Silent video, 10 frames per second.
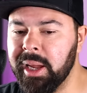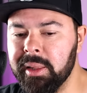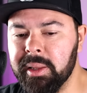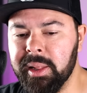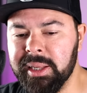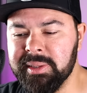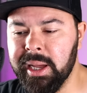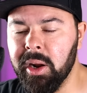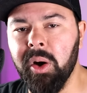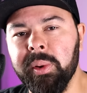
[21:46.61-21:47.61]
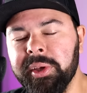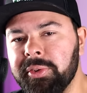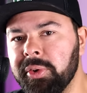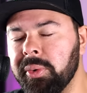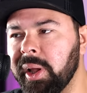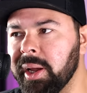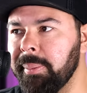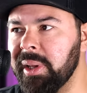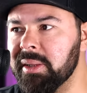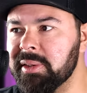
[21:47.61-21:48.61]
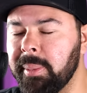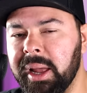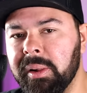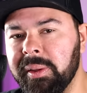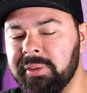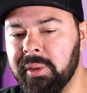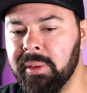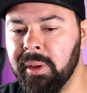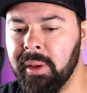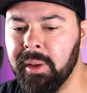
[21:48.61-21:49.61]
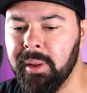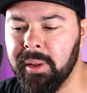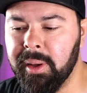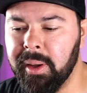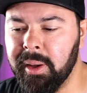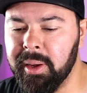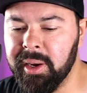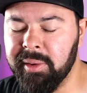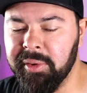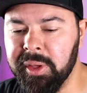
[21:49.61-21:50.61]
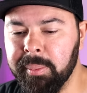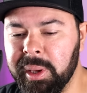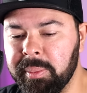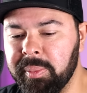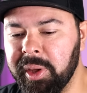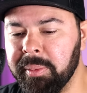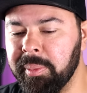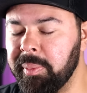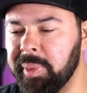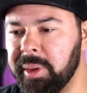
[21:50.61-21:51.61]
And that's not always true. Like, I meet some analysts and everything. LaTroy